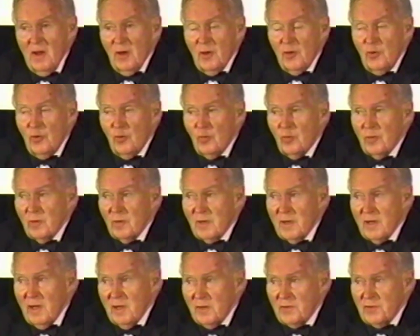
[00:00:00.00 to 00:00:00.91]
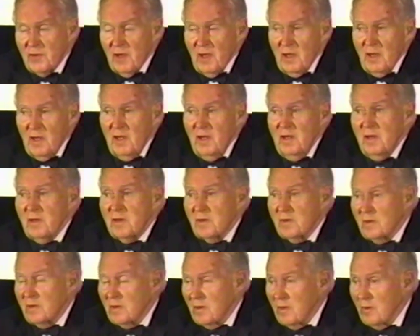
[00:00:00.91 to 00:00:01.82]
you will catch a
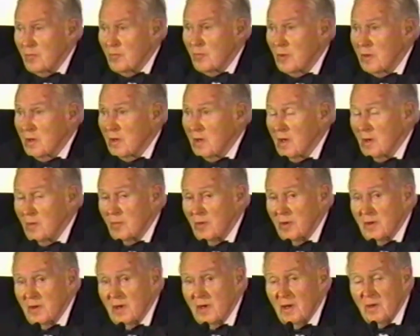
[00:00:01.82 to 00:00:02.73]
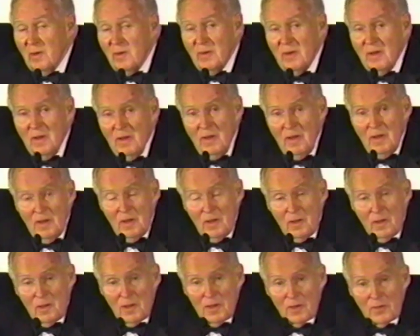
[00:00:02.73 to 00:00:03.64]
hint of what I will now
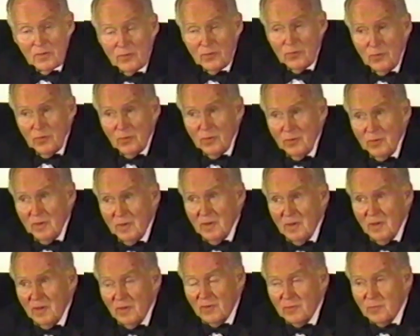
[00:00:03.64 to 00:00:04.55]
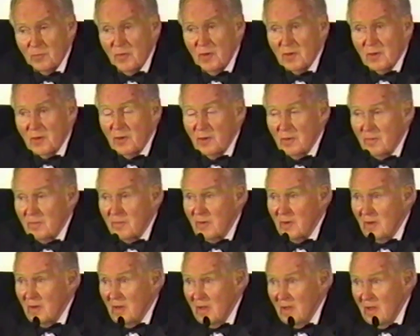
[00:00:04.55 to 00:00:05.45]
elect to speak
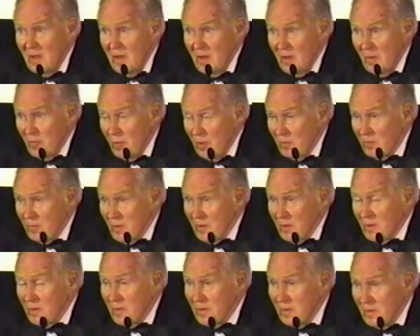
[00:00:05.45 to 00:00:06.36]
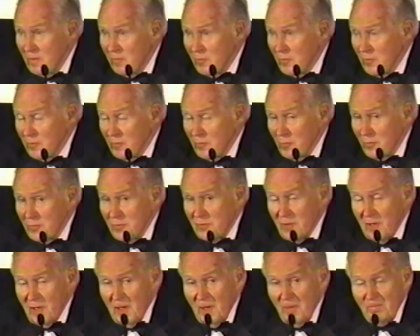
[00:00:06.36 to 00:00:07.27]
of publicly for the first
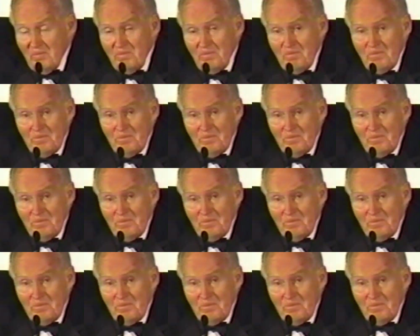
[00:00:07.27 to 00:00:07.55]
time.